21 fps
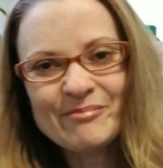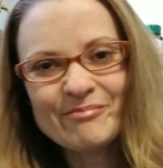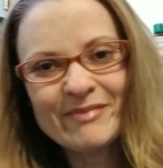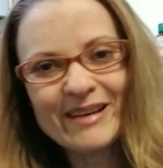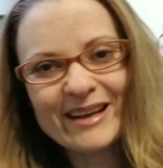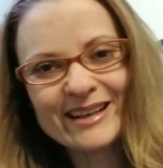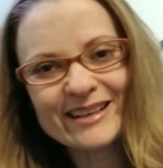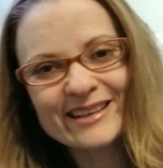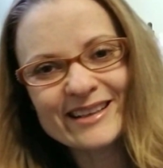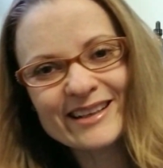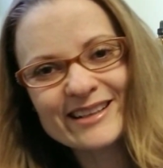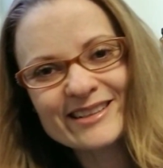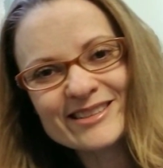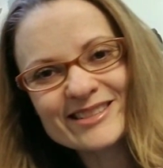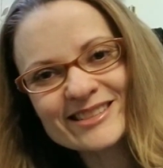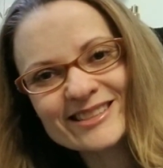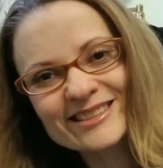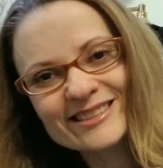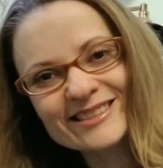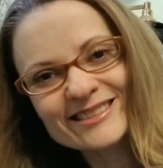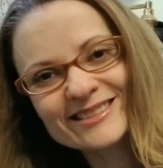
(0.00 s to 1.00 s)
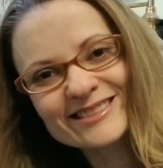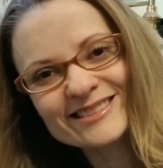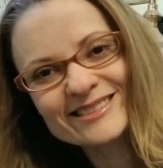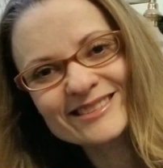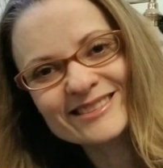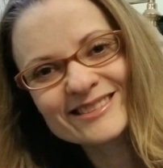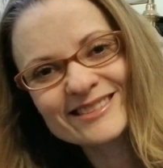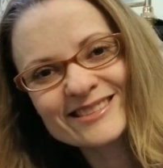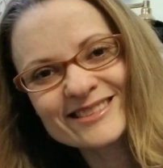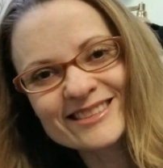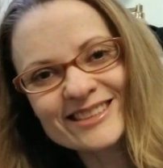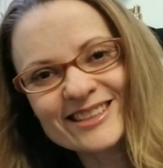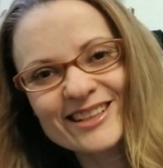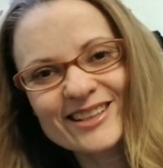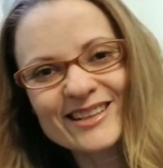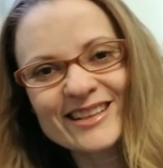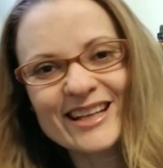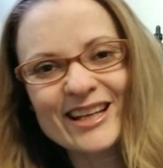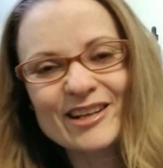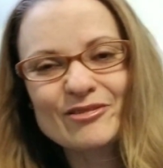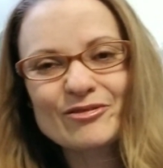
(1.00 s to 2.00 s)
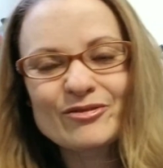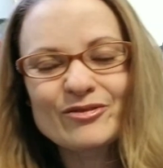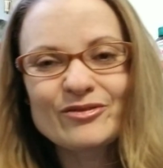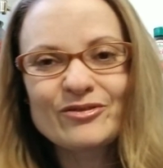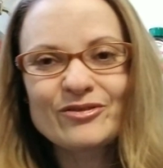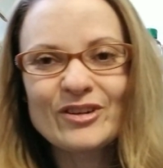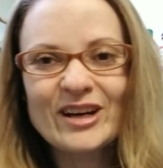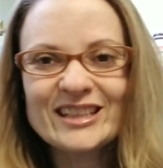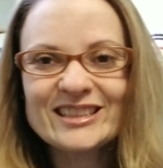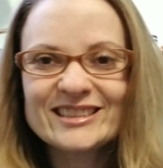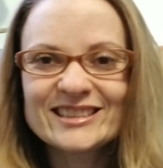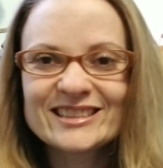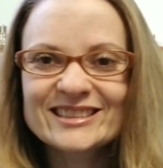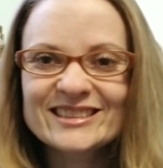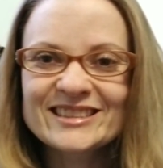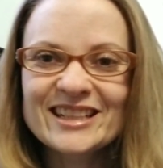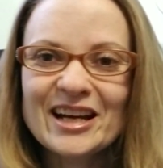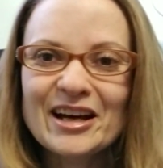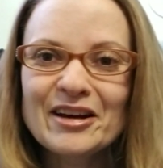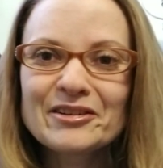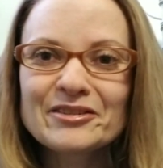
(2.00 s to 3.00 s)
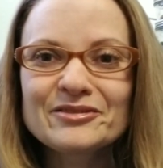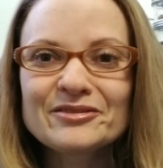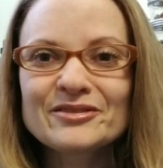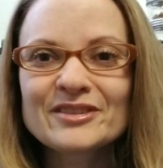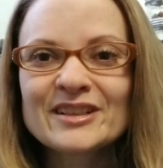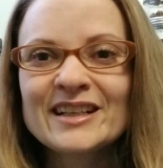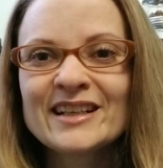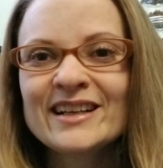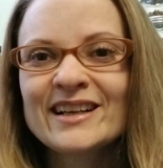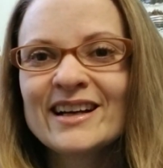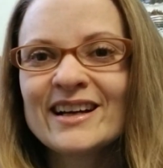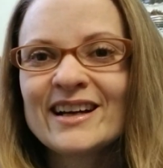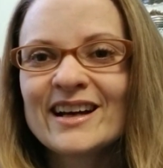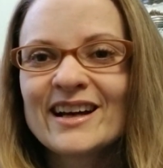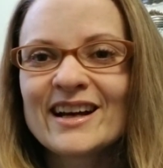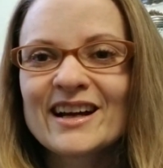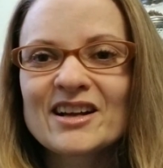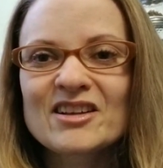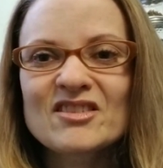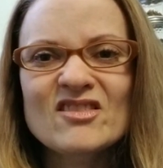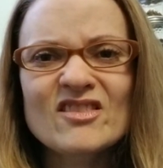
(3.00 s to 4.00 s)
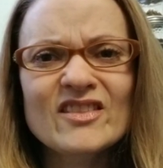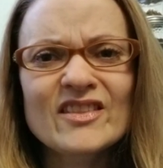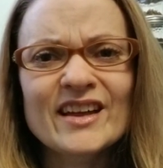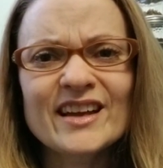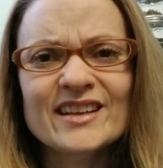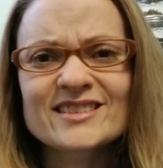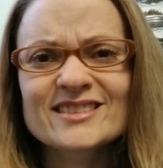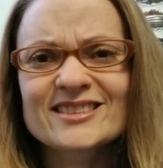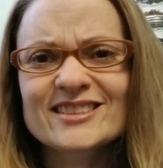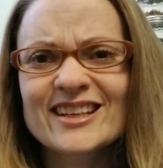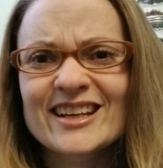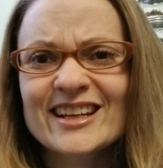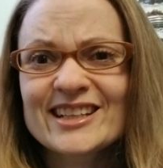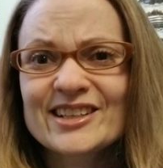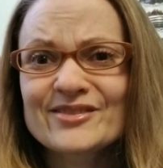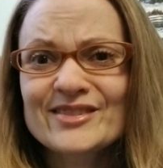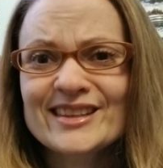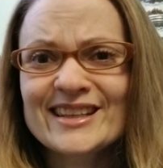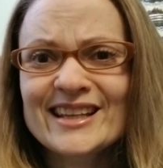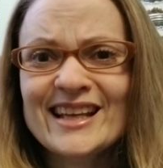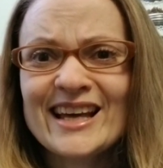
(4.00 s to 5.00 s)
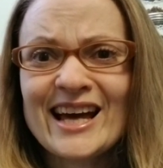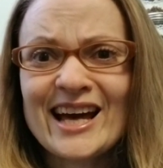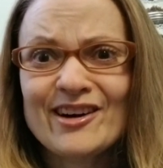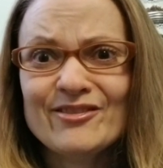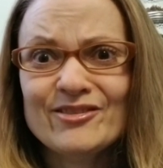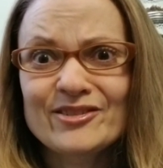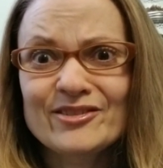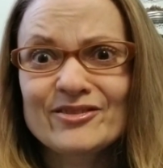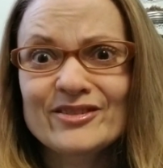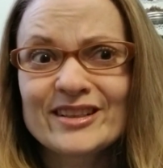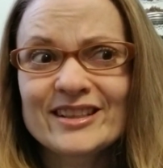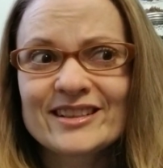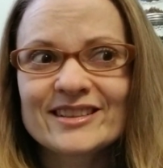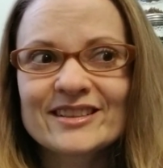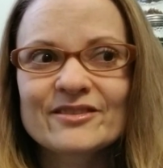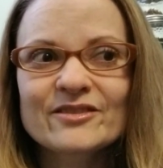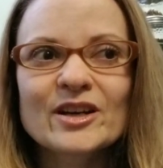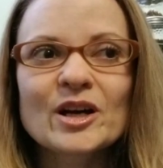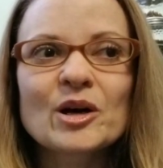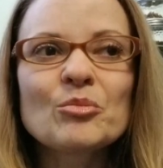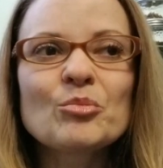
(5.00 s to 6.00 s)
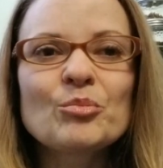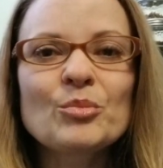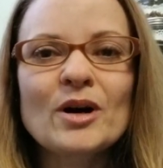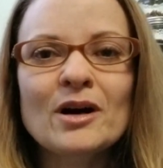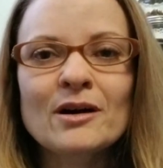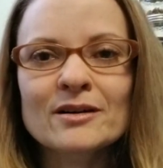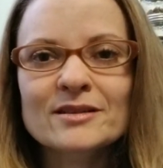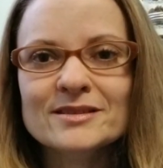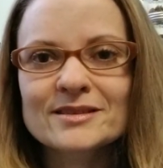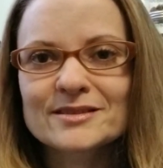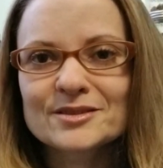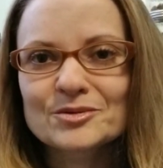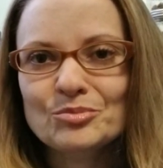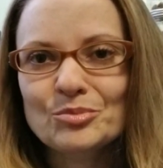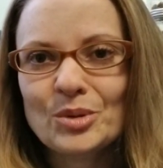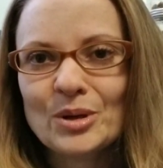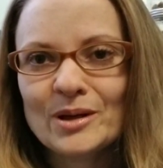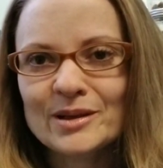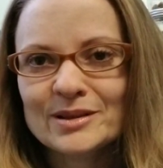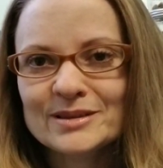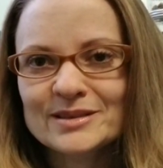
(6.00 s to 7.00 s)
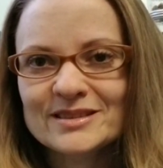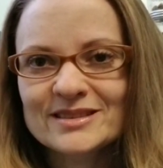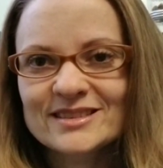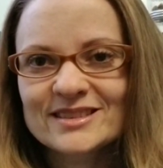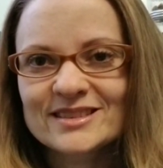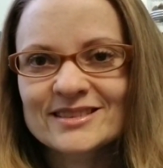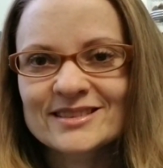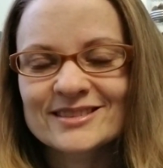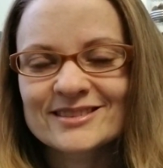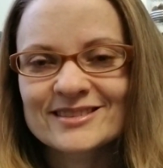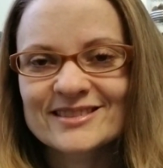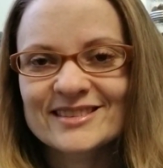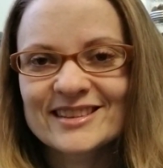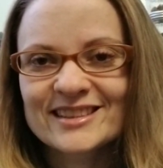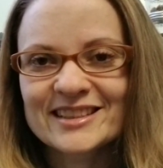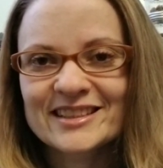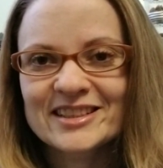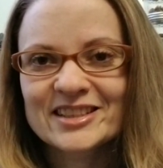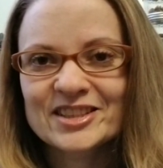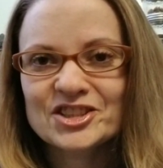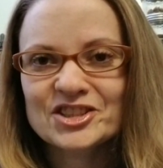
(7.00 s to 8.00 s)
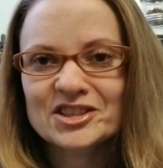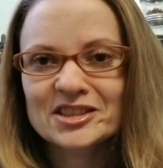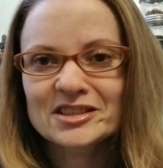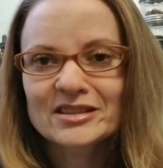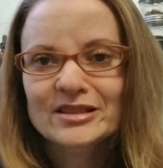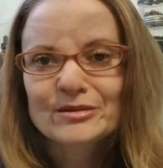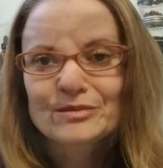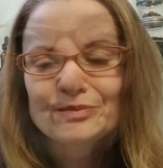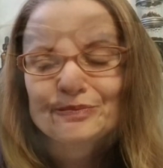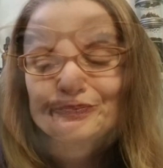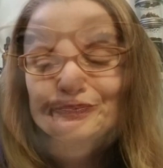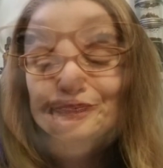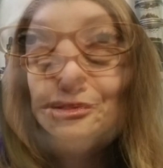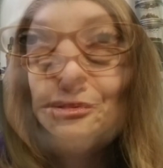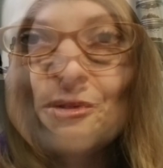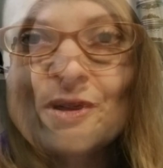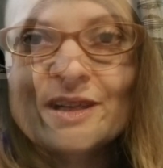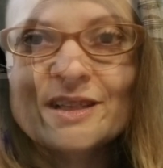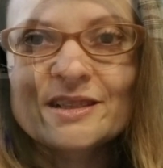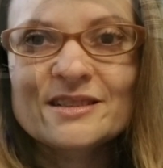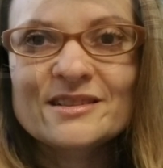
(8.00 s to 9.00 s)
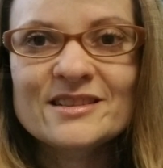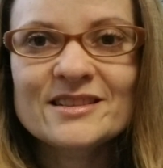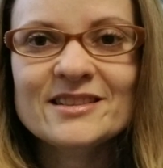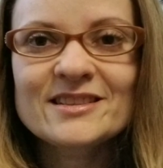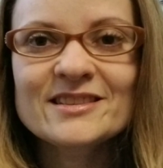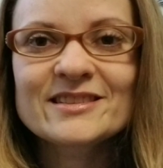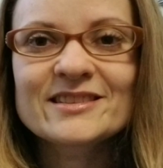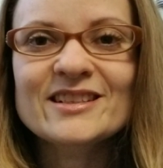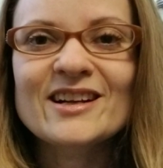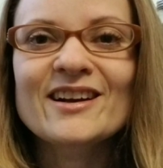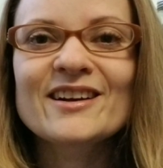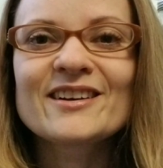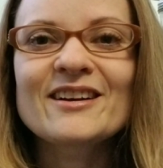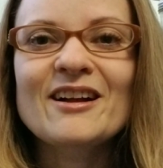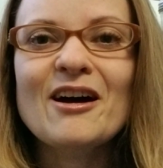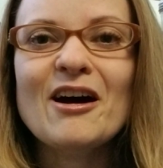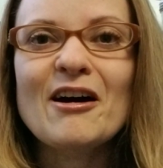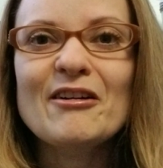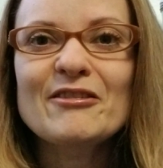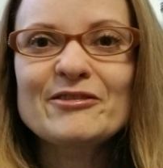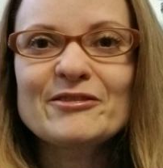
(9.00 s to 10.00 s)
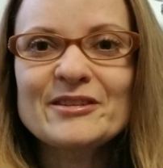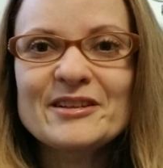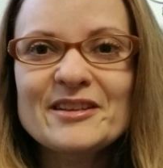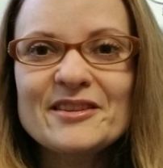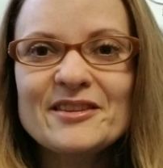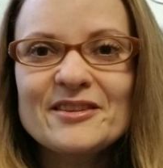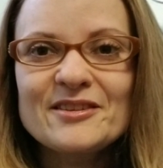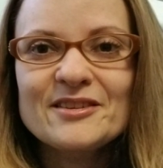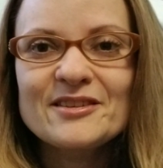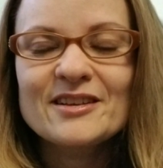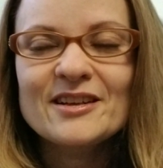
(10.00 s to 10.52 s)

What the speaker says: medications, all that fun stuff. That's not even the half of it. I've got boxes and boxes in the kitchen. What I wanted to start off with,